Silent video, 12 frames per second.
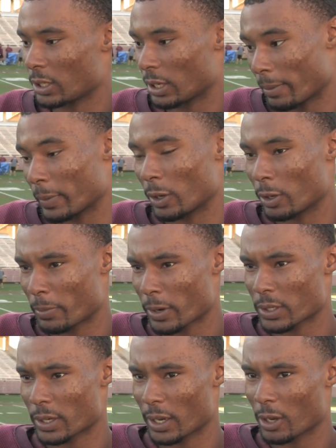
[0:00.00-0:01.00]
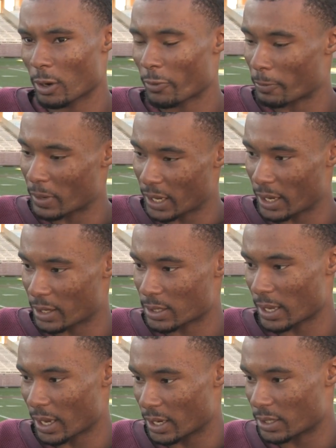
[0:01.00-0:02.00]
and I'm the only person that go from X,
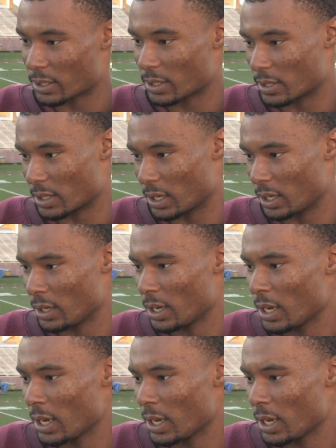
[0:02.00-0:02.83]
H to Z.